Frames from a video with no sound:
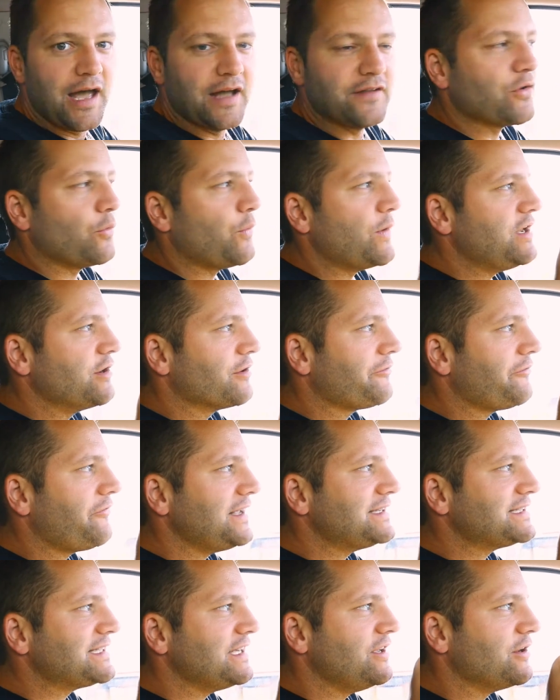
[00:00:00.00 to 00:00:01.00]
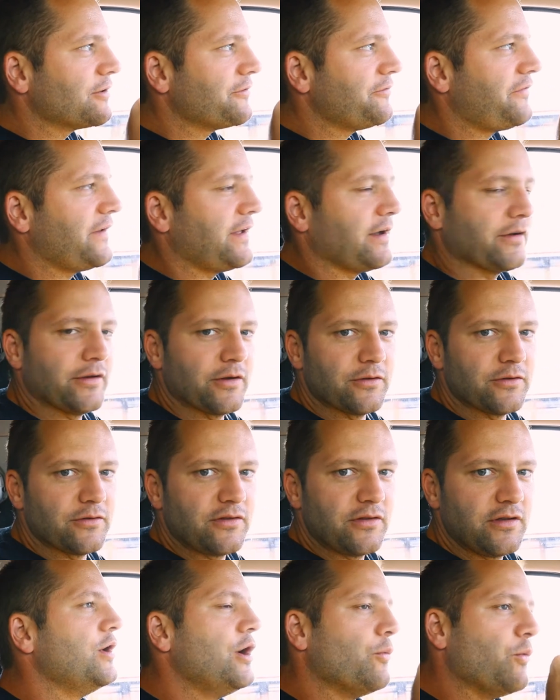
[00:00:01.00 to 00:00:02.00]
And so when you're facing your
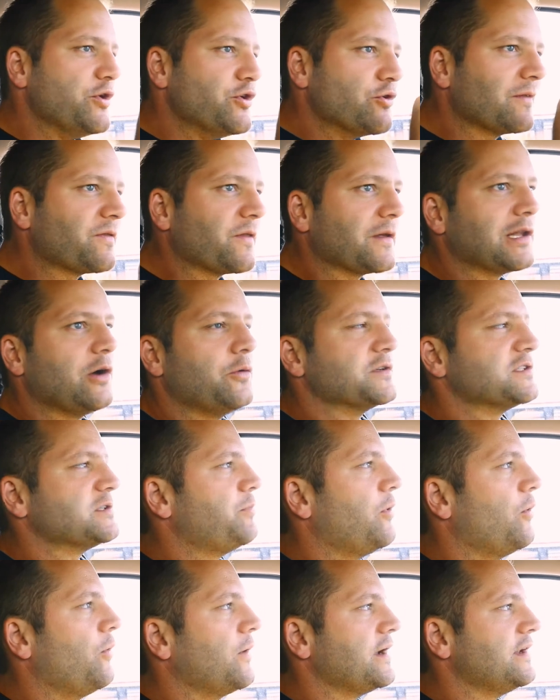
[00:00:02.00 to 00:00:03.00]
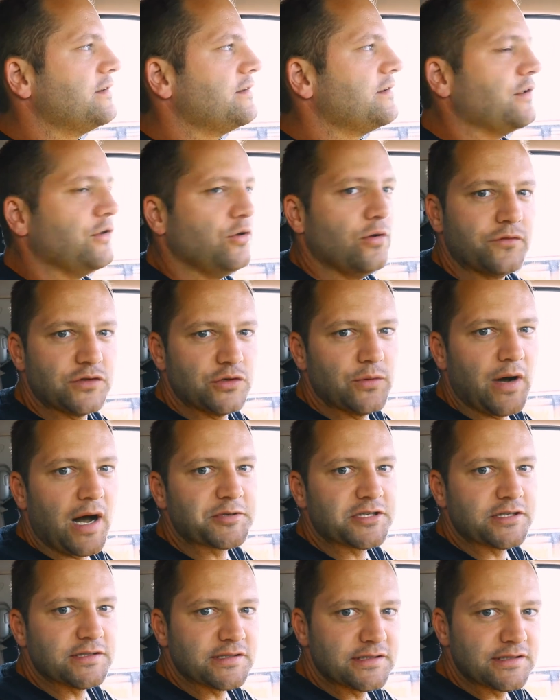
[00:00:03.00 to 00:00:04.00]
failures, when you're at the lowest point, you have two
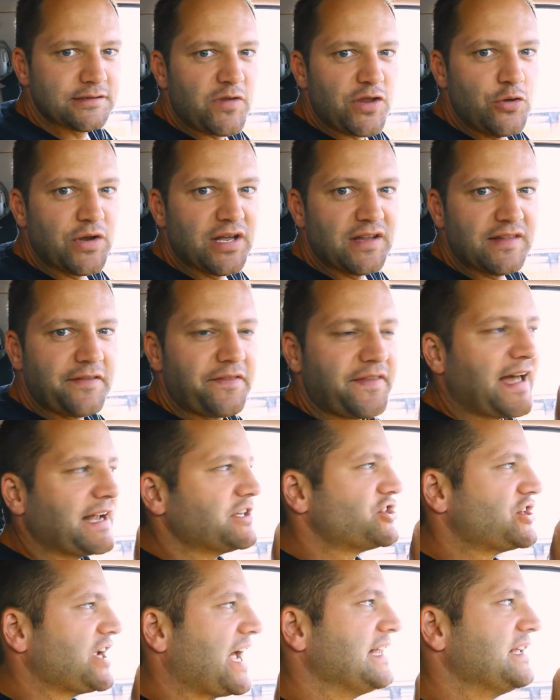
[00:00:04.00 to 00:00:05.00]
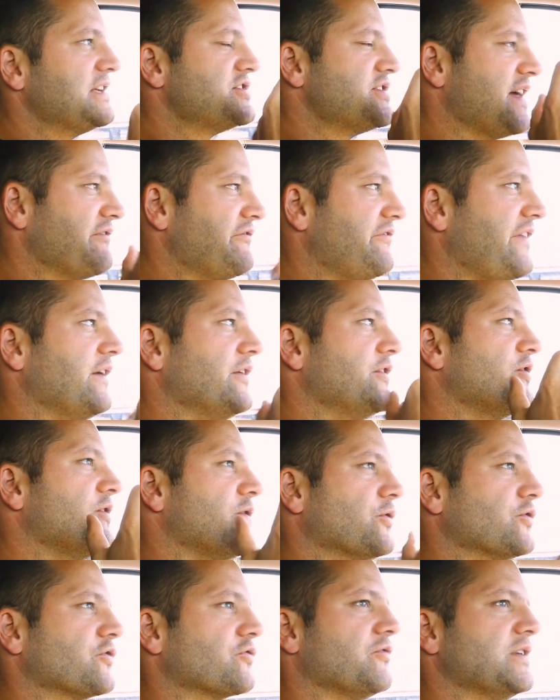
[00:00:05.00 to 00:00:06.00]
options. You can let that challenge and that failure
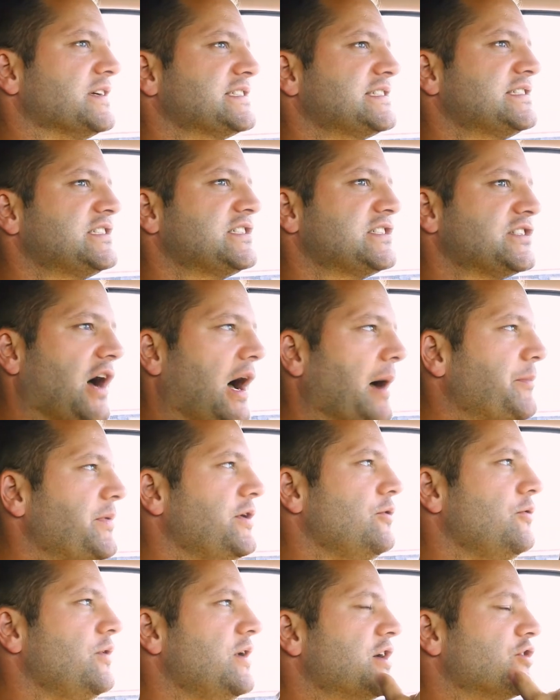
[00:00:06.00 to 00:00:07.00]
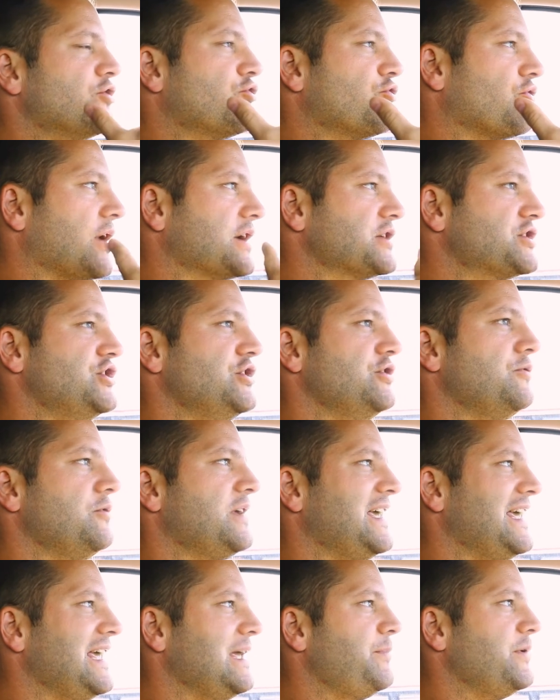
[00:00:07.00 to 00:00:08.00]
and those risks stop you, crush you,
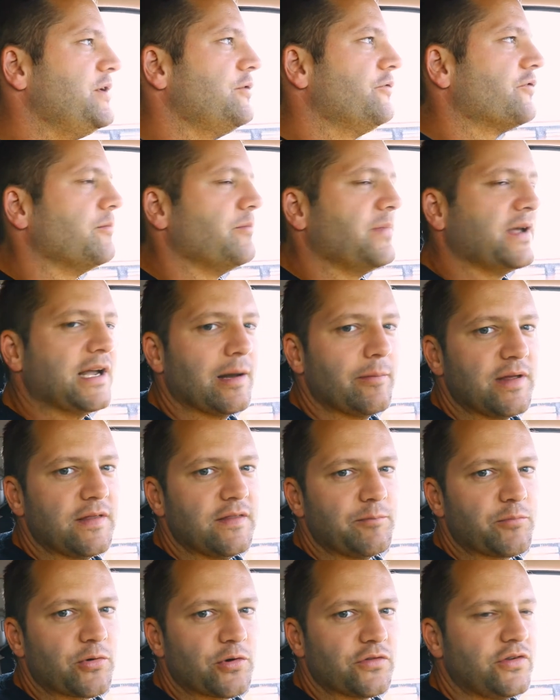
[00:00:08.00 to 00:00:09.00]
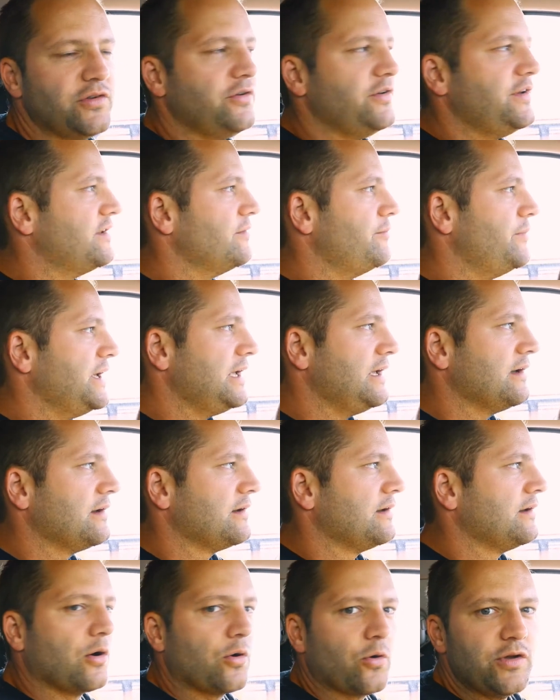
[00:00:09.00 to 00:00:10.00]
keep you from becoming the person you need to be,
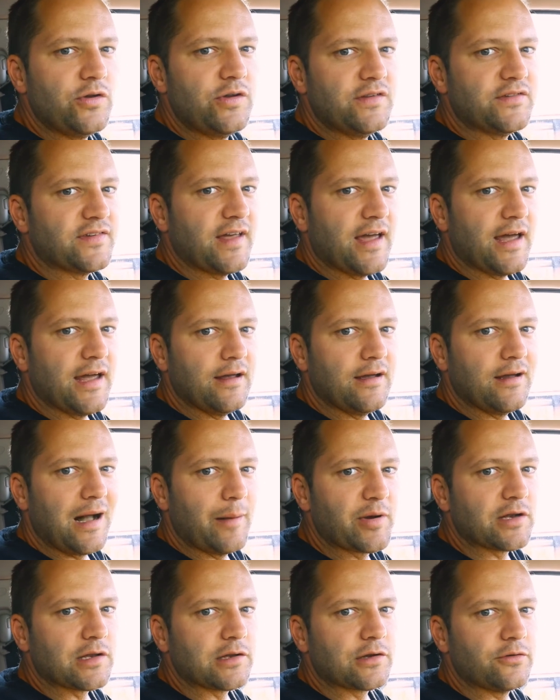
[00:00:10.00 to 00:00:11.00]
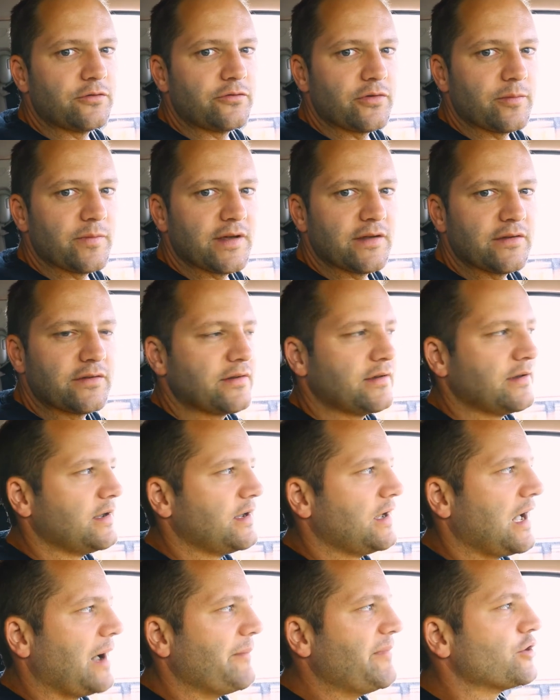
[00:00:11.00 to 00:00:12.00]
or you can say, I'm gonna learn from this.
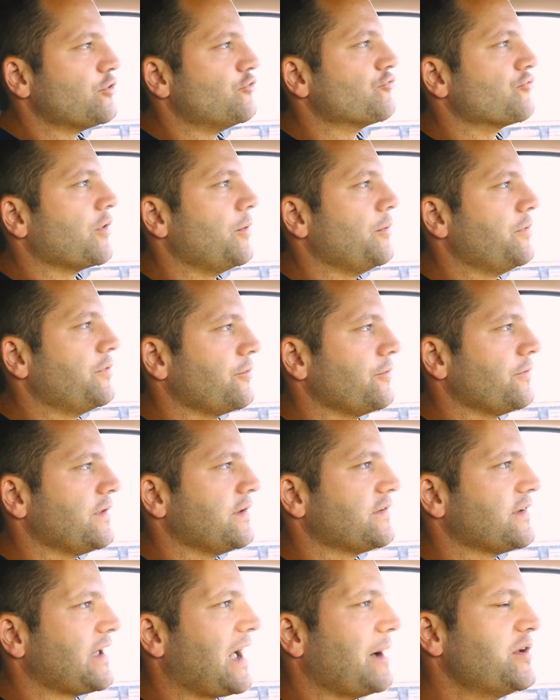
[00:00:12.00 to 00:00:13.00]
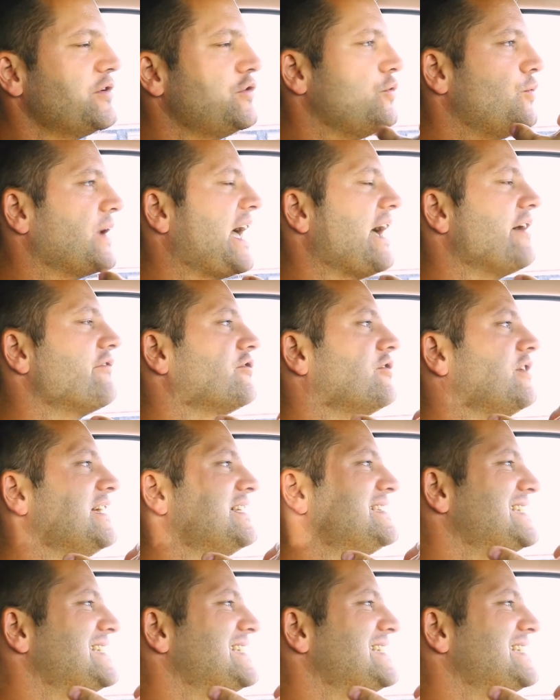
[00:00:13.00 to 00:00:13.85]
I'm gonna grow through this. I'm gonna do whatever it